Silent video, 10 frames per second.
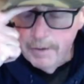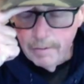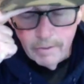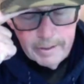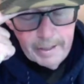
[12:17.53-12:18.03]

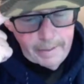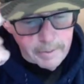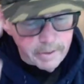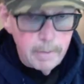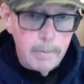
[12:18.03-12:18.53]
covering things
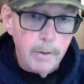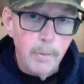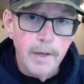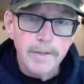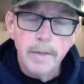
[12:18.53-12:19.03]
at Bloomberg
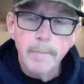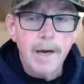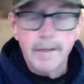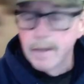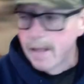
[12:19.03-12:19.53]
West. I'm
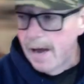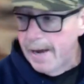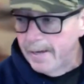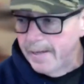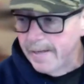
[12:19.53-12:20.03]
not going to lie.
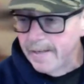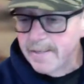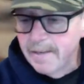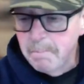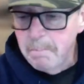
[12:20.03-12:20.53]
It,
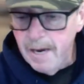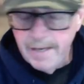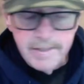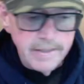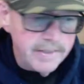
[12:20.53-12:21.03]
it's an
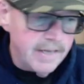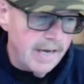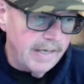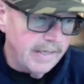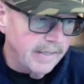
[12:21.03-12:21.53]
amazing
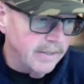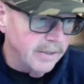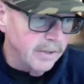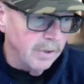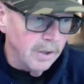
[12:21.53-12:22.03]
setting. It
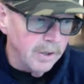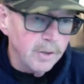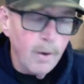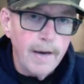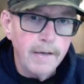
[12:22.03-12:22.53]
just looks
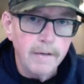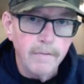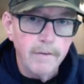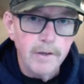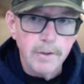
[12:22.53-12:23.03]
great. It
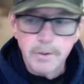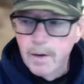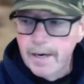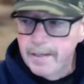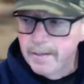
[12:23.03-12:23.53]
feels
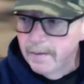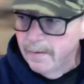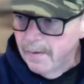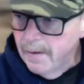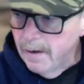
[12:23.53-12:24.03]
great.
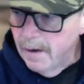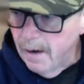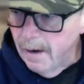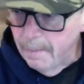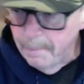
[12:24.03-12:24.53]

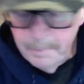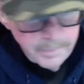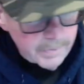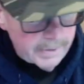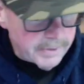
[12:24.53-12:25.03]
Um,
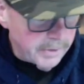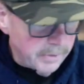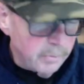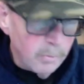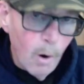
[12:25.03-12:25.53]
it's a
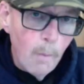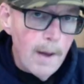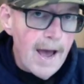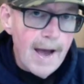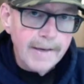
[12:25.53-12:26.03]

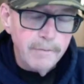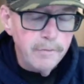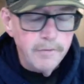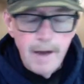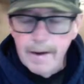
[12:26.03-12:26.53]
throwback. If
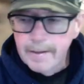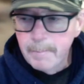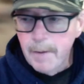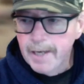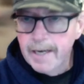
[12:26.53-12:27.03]
you've not,
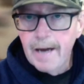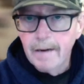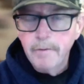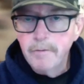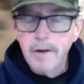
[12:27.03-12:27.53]
my God,
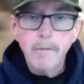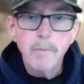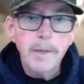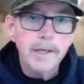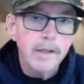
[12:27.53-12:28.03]
if you've never
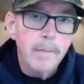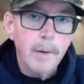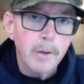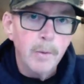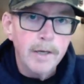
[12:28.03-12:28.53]
been to
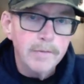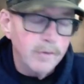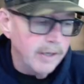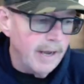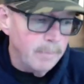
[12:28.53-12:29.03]
Glenbard West for
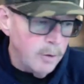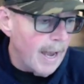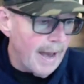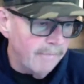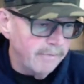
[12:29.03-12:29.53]
a game, you
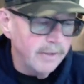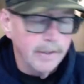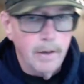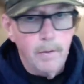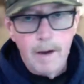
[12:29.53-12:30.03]
have to
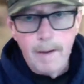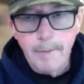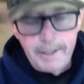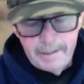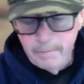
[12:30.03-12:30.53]
go. I
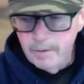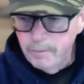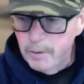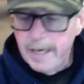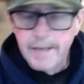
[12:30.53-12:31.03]
mean, even if
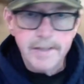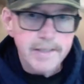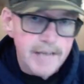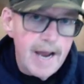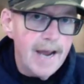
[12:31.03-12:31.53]
you can't
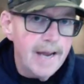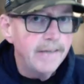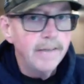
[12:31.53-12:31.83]
stand